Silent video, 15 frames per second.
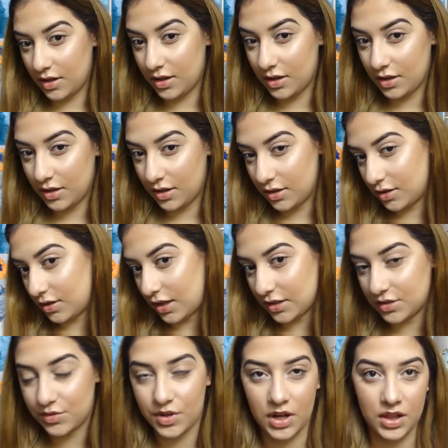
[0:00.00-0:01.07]
and
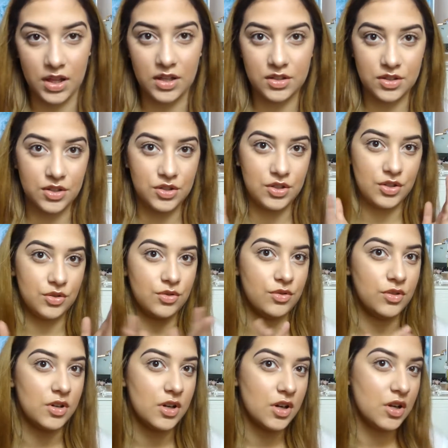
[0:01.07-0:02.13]
that's what I like to do
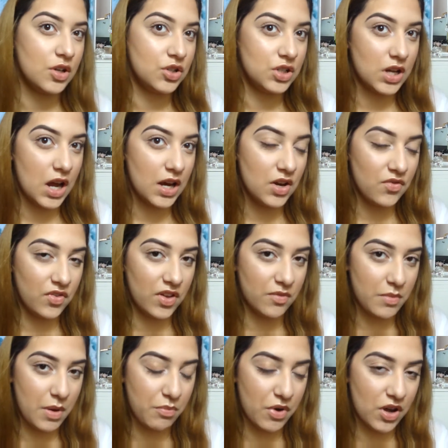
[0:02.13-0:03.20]
to kind of give
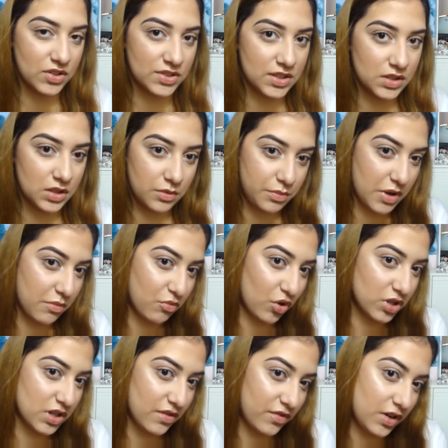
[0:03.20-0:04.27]
my brows a little bit
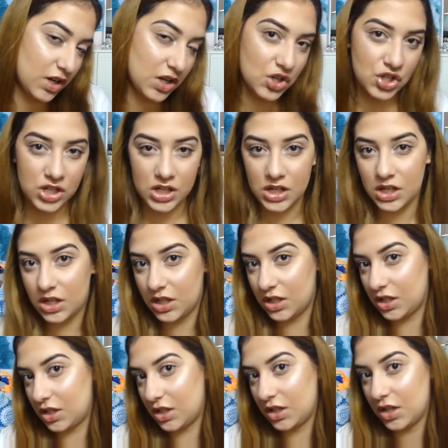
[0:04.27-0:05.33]
more
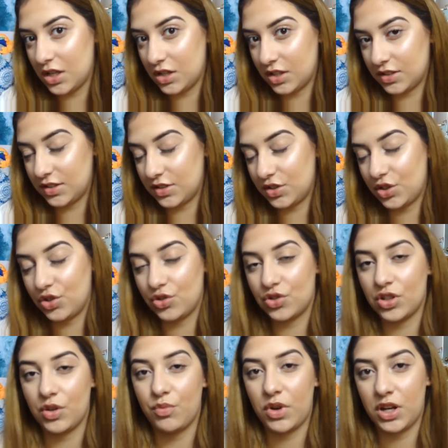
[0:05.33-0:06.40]
definition. This is
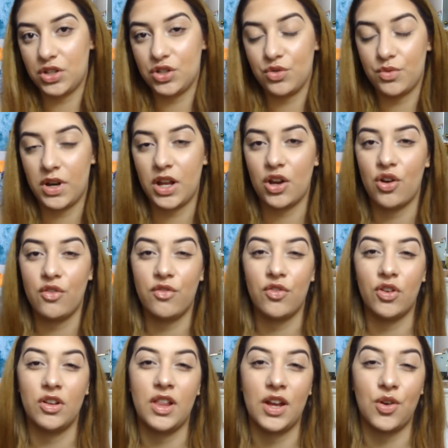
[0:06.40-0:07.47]
usually what I do when I go
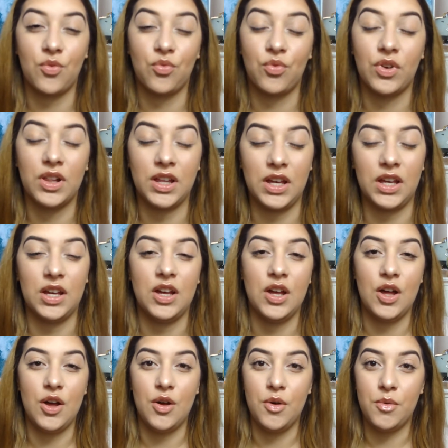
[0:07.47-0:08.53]
for like a really
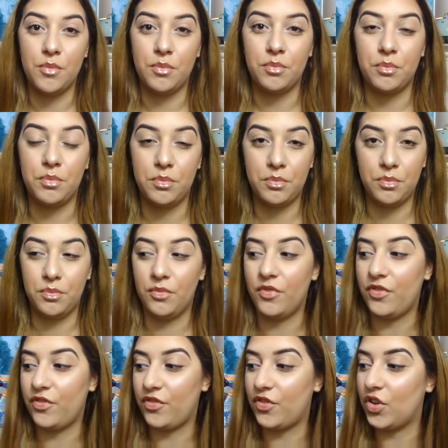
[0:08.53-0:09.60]

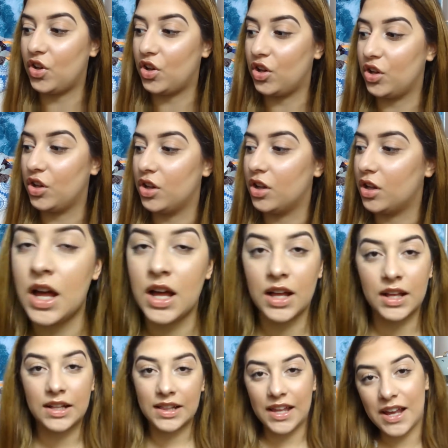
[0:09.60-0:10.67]
full
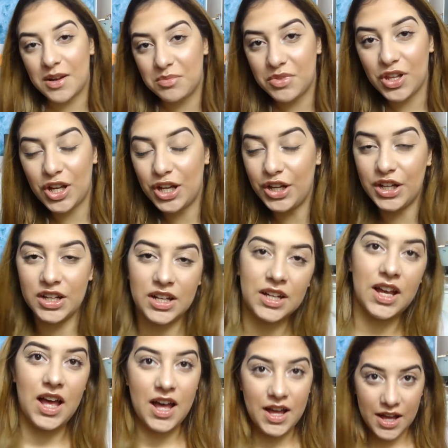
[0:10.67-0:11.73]
glam look,
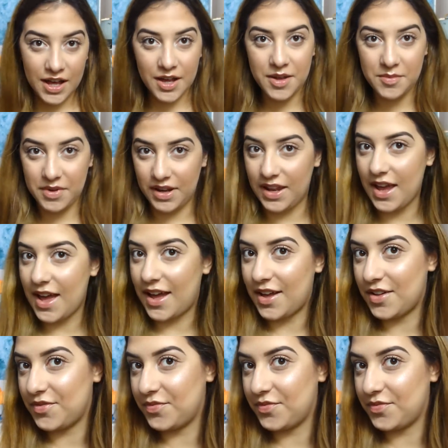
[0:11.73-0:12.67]
and yeah.